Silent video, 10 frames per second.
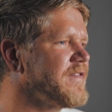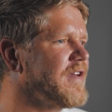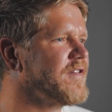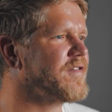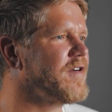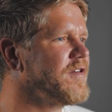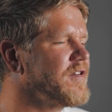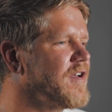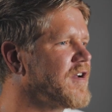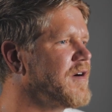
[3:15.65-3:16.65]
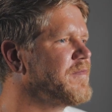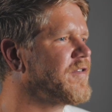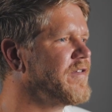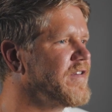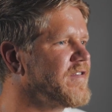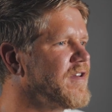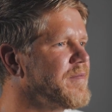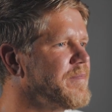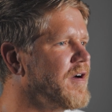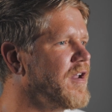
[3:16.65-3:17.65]
said, "Sure, you can come for a visit,
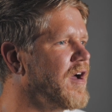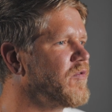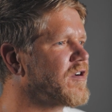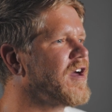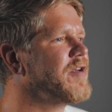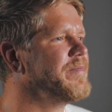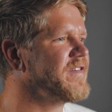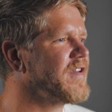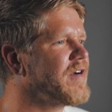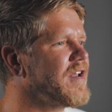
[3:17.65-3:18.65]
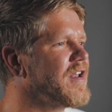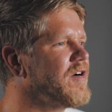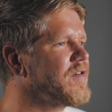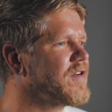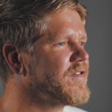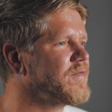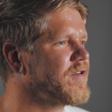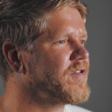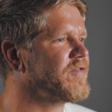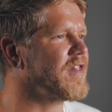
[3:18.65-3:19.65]
but we're kind of busy right now because
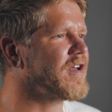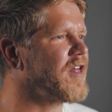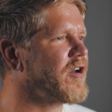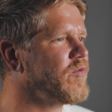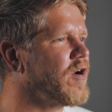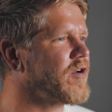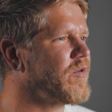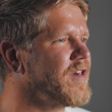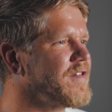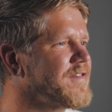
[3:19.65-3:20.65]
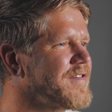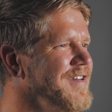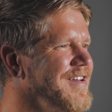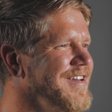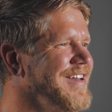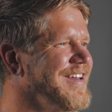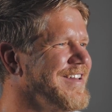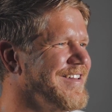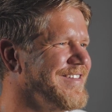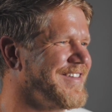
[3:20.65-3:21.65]
we're drilling a lot of water wells."
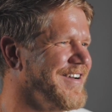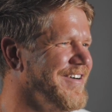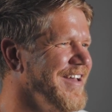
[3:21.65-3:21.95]
And so